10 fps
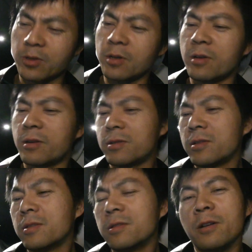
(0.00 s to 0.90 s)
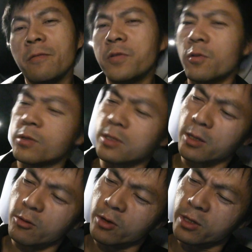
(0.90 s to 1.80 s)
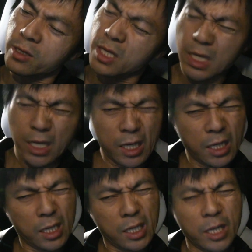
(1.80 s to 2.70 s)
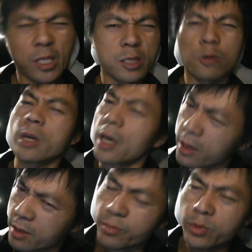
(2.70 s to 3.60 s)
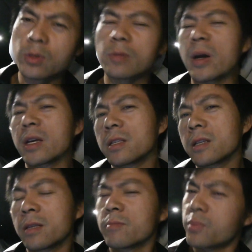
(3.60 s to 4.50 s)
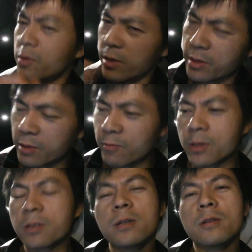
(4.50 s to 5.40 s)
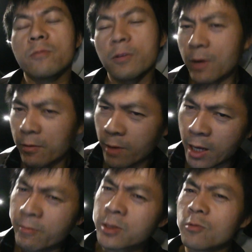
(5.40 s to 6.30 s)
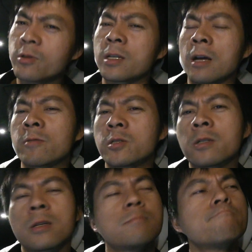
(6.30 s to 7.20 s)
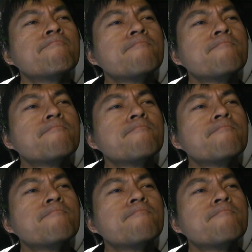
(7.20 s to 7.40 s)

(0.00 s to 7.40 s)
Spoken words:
a fuse and then look at it. Nah, this is okay. I can put it back in again. Pull out another one. While I was doing that, I was thinking,